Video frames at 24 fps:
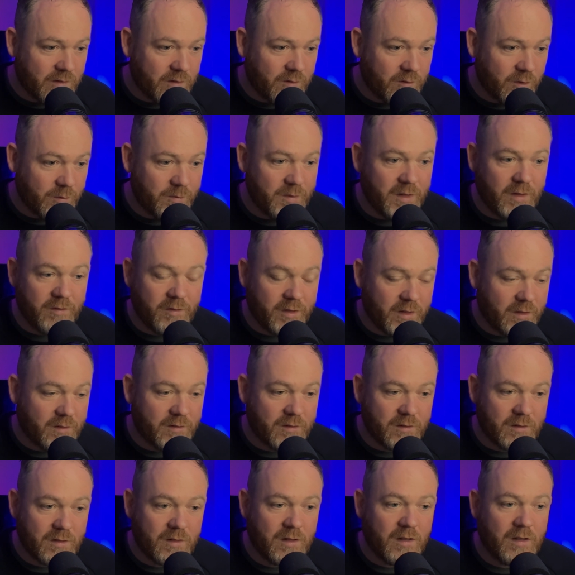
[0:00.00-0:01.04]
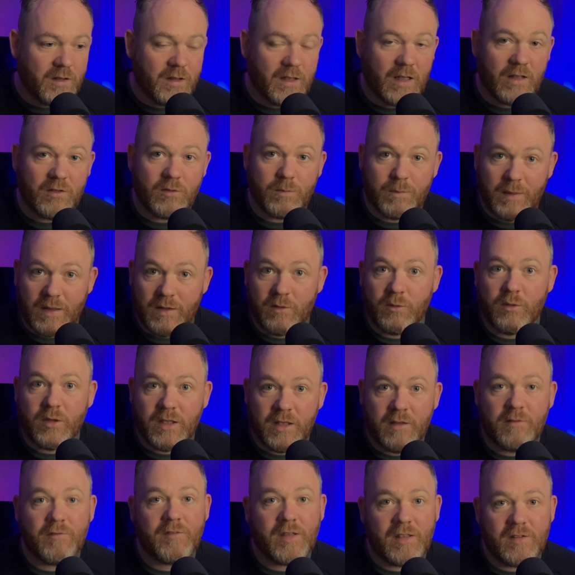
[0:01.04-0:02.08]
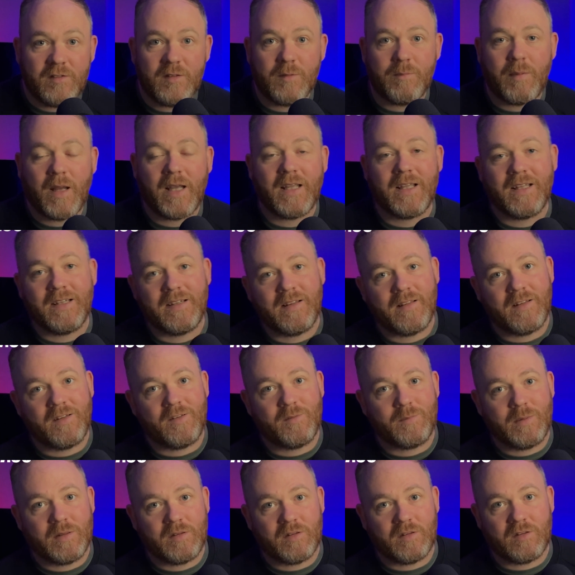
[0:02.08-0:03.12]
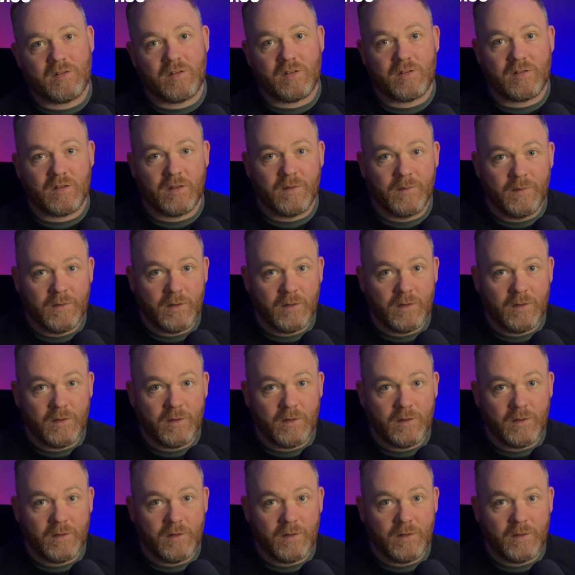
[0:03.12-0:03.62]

from dividends has been reinvested back into these businesses.